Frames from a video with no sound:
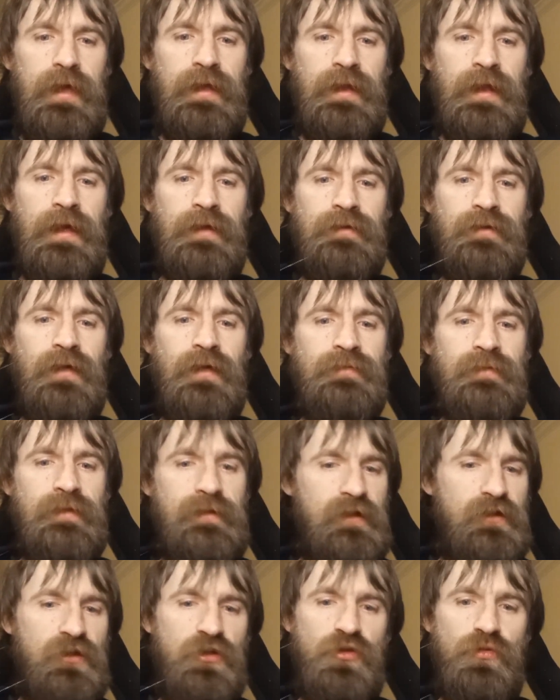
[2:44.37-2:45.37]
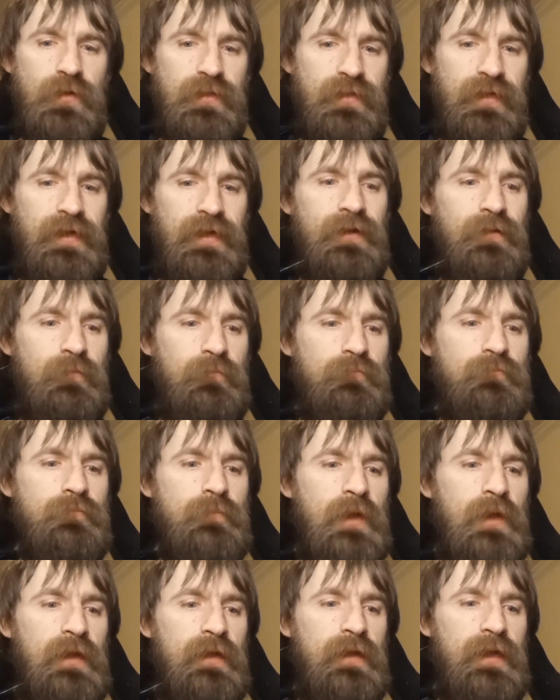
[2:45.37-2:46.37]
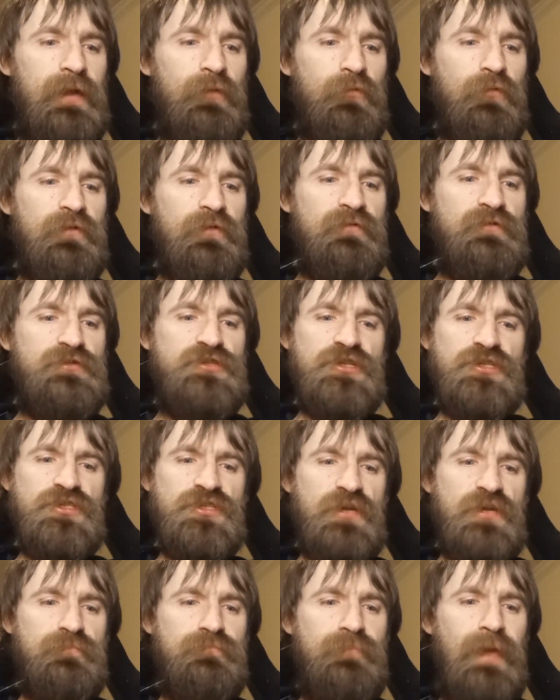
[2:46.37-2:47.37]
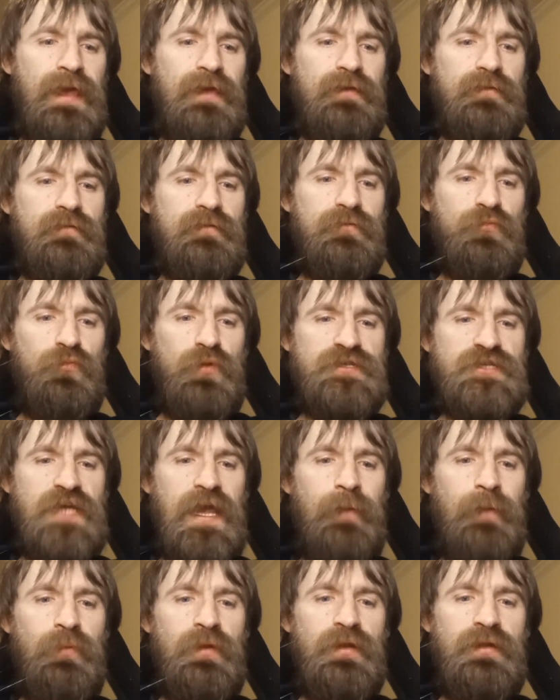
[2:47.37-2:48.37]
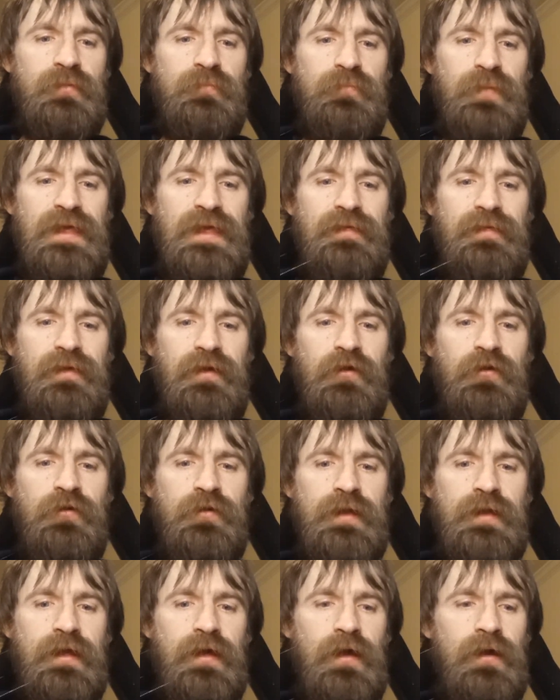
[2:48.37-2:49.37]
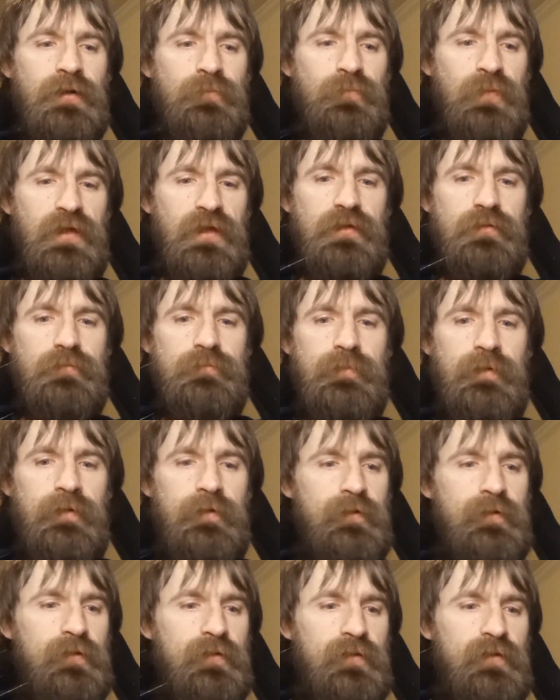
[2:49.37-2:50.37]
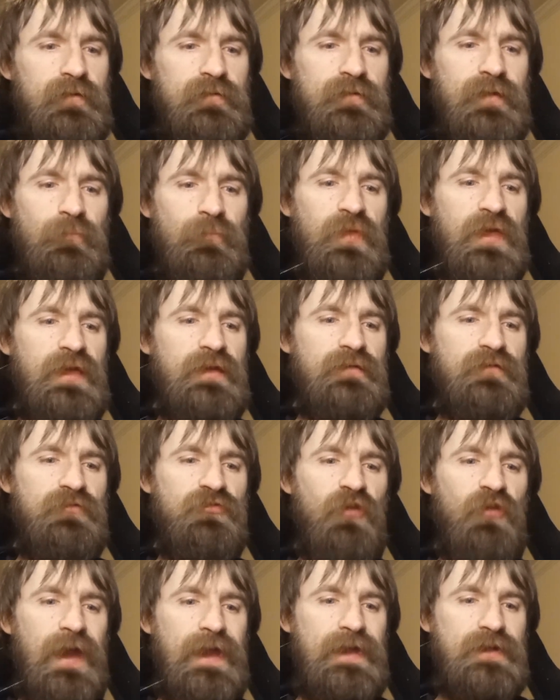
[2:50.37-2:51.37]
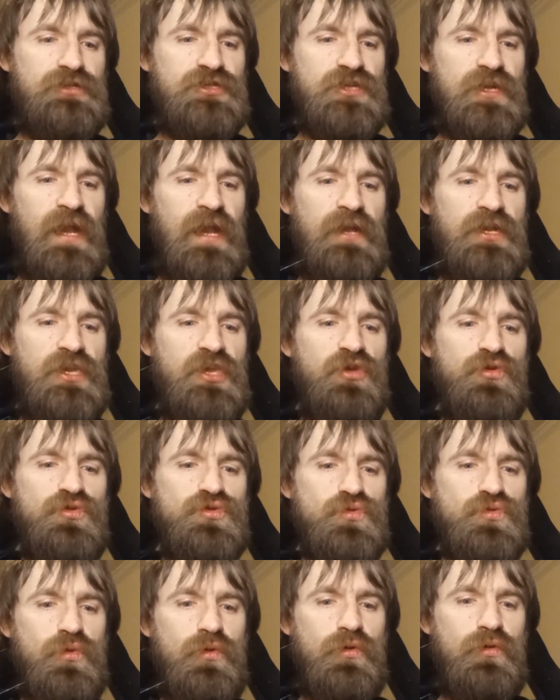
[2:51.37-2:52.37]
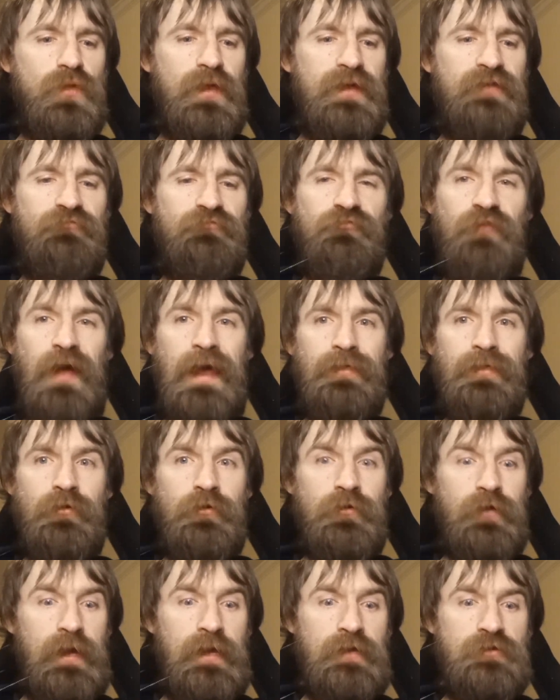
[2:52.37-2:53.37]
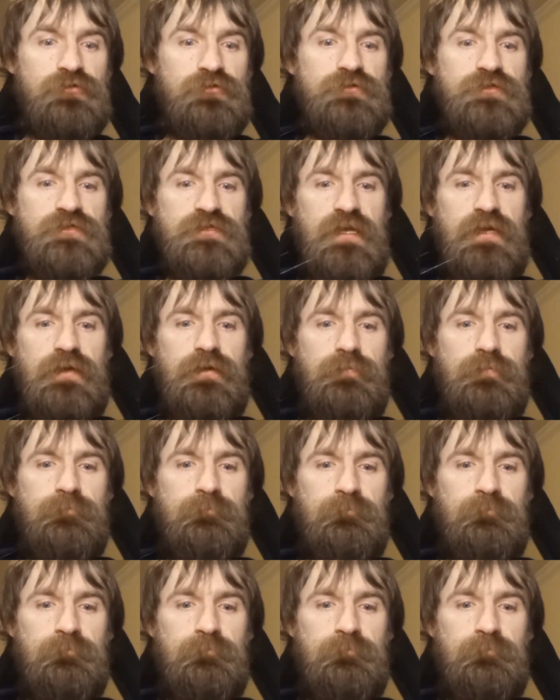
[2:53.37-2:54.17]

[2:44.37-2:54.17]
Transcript: It had nothing to do with him. It was just a mess which happened to be there in the cockpit. Something strange and unusual and rather interesting.